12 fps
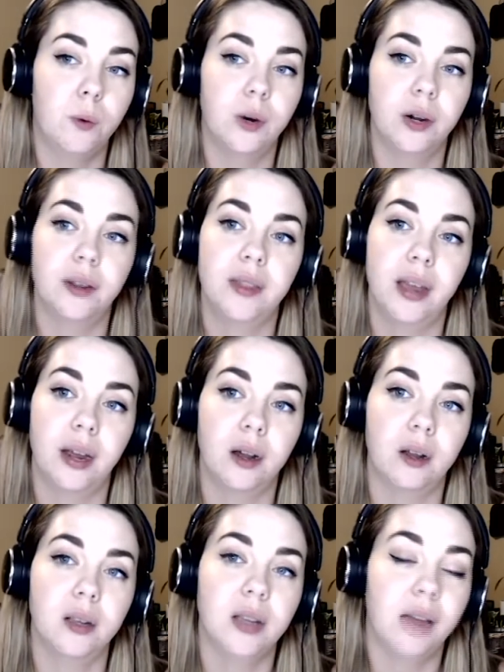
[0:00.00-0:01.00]
for
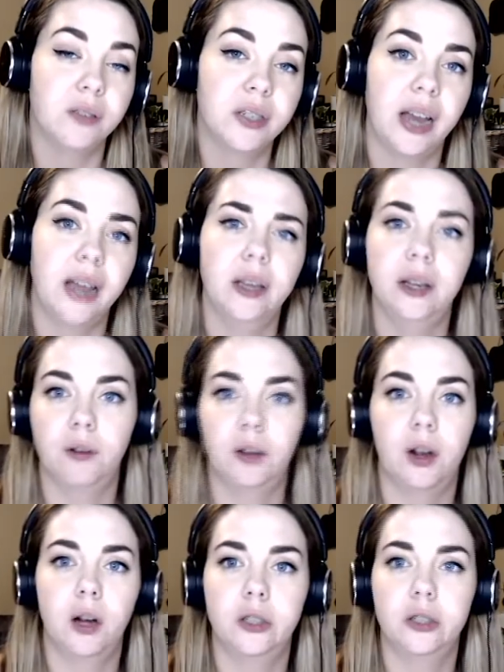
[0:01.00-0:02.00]
their lifestyle
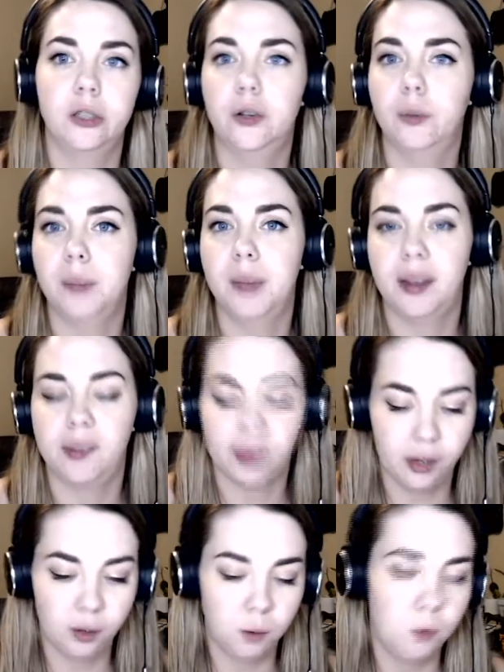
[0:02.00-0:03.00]
in regards to
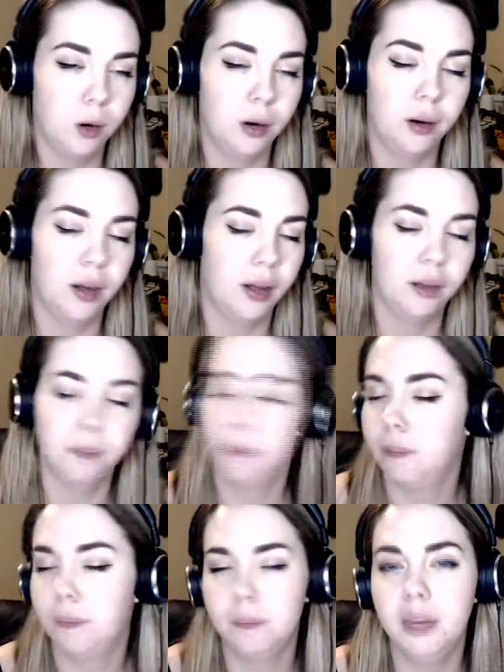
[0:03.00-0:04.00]
medicine
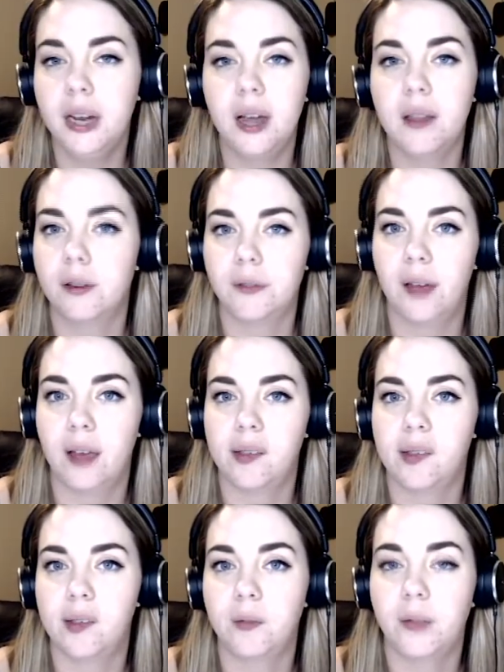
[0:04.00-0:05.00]
or many other
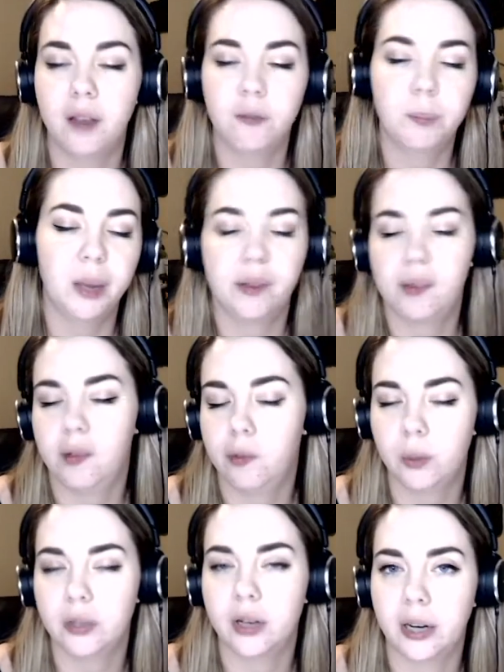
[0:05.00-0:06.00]
facets of life, but
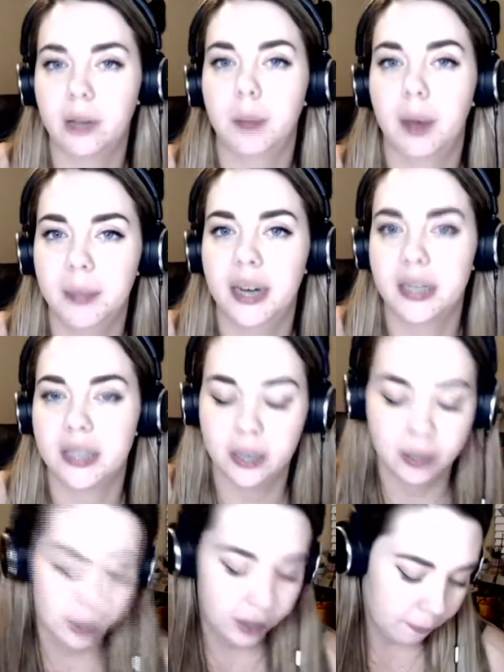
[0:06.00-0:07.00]
since we're talking about
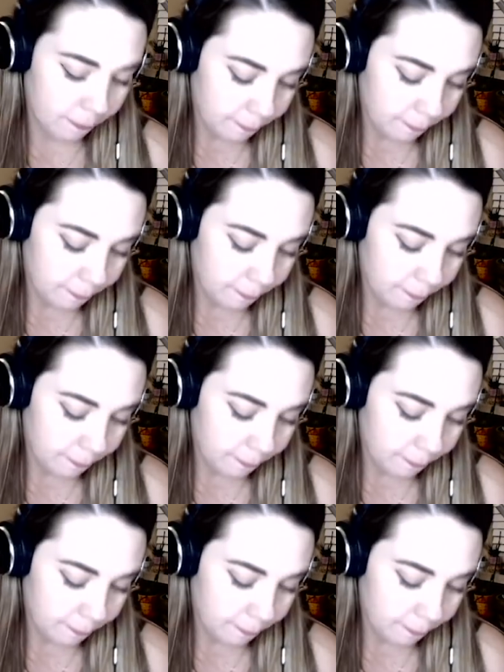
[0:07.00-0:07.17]
medicine.